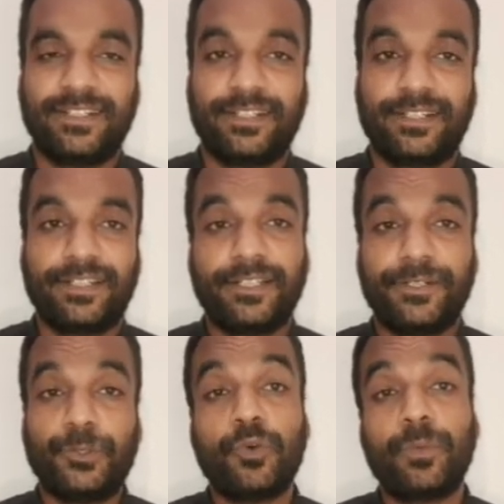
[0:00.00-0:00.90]
The
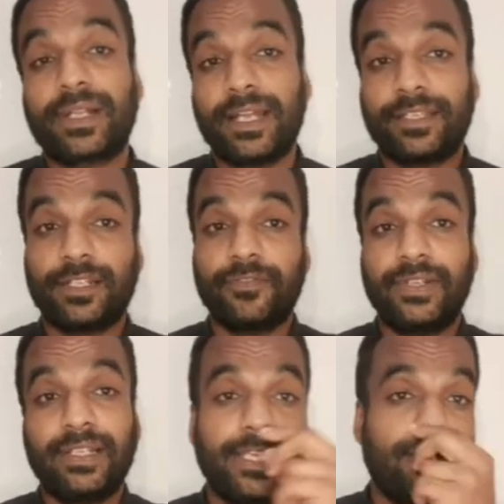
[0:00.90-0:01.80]
numerator will
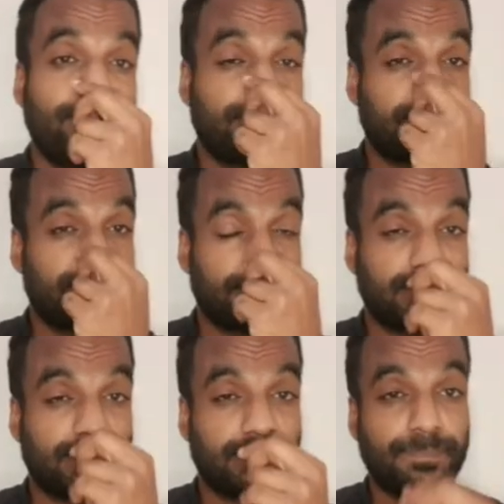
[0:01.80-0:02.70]
give
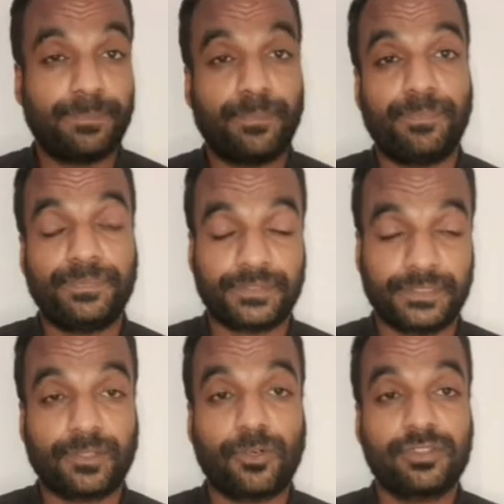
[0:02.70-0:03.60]

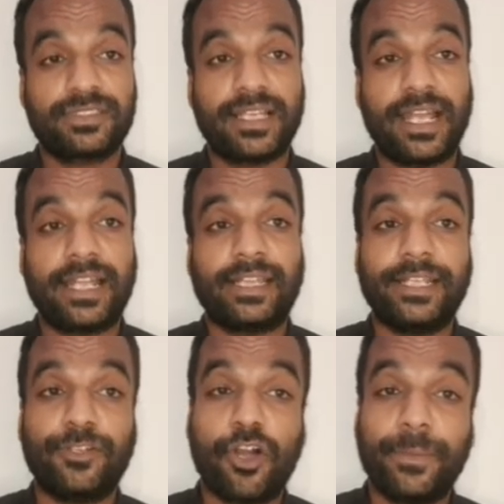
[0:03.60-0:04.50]
zeros and
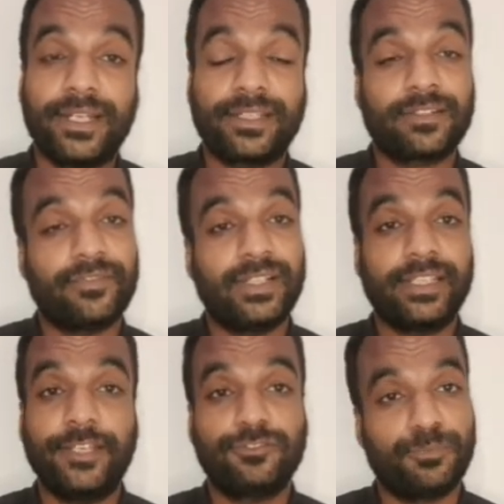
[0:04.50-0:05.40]
denominator will
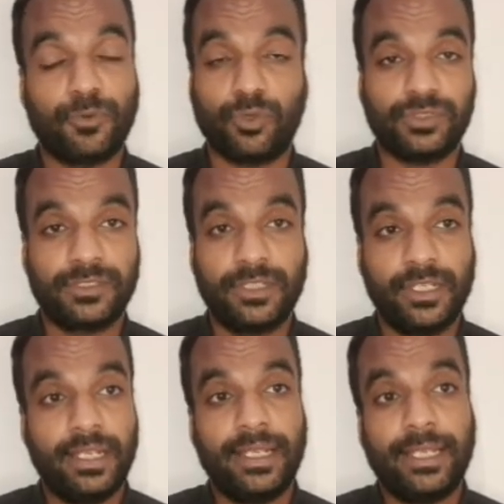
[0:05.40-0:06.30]
give poles.
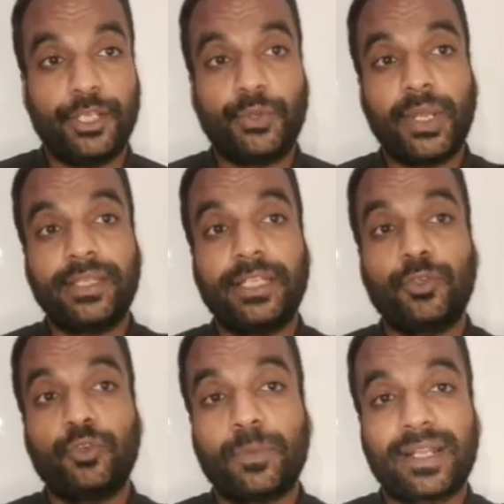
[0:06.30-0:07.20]
Equate the
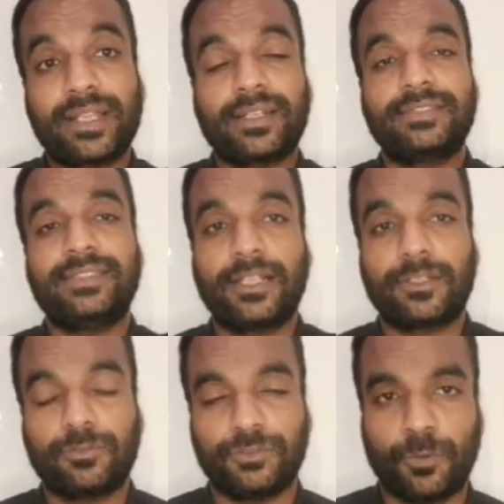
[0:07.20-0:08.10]
numerator is equal
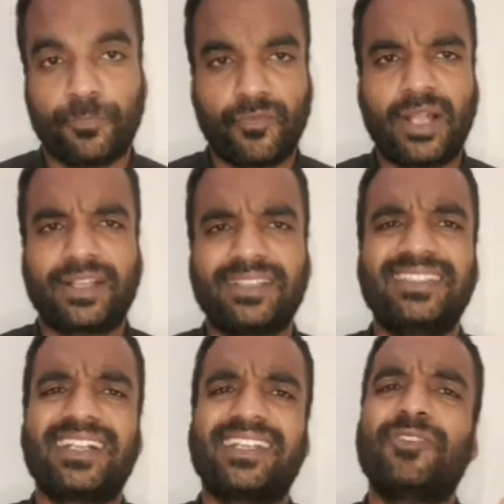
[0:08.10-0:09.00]
to 0. What is
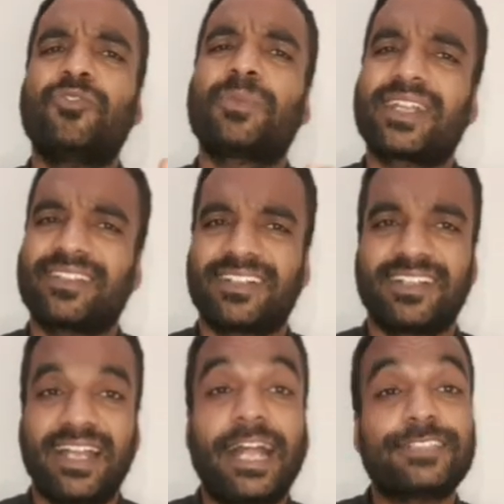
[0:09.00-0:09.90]
there in the
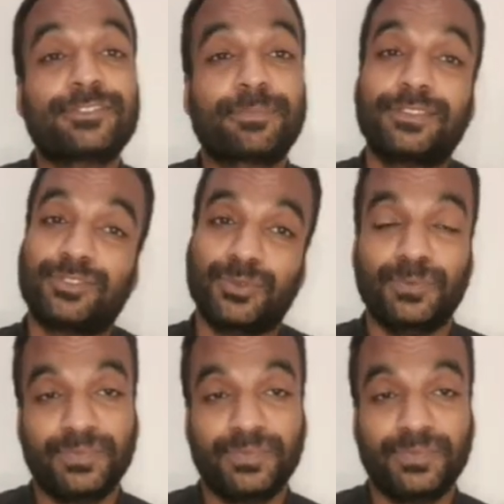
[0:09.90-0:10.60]
numerator? S plus 2.